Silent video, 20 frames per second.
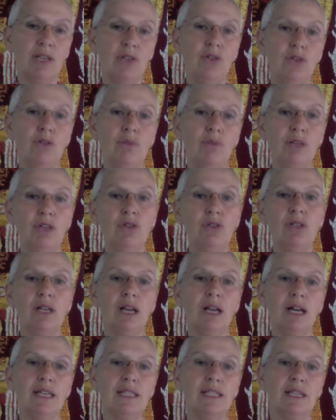you'll be
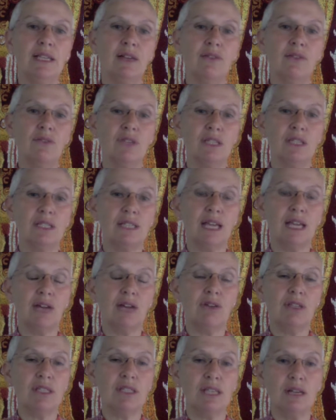utilising the
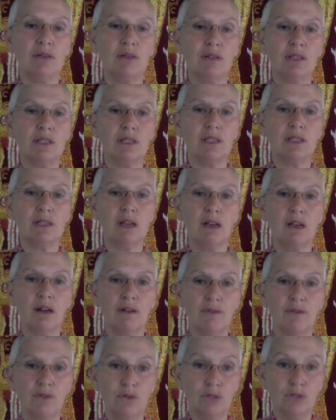Sacred Sequence
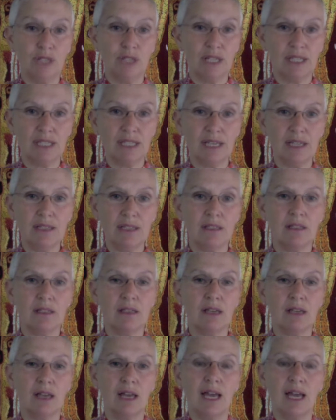for Success,